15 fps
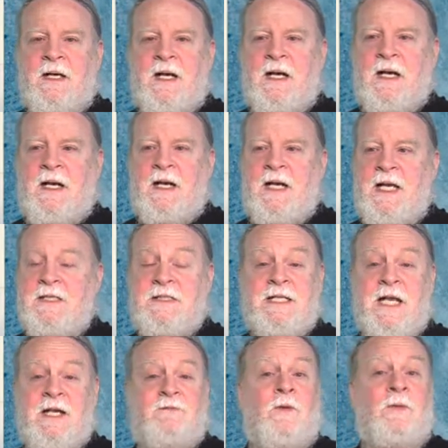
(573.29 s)
uh,
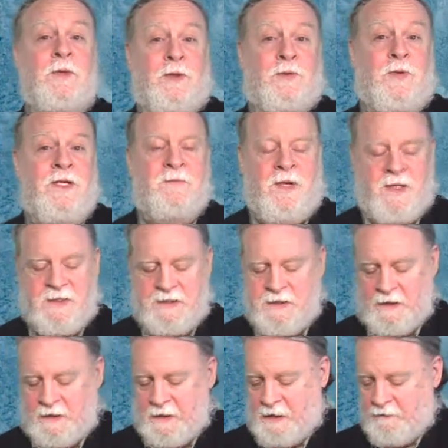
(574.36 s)
instead of only three months
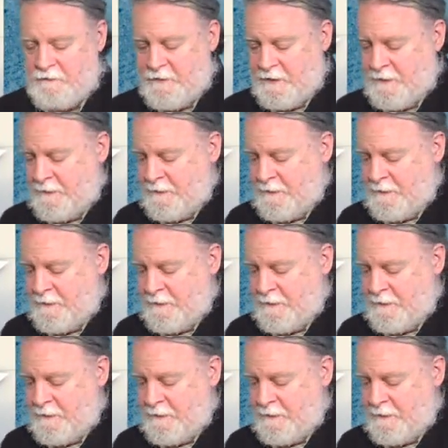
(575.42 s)
to live.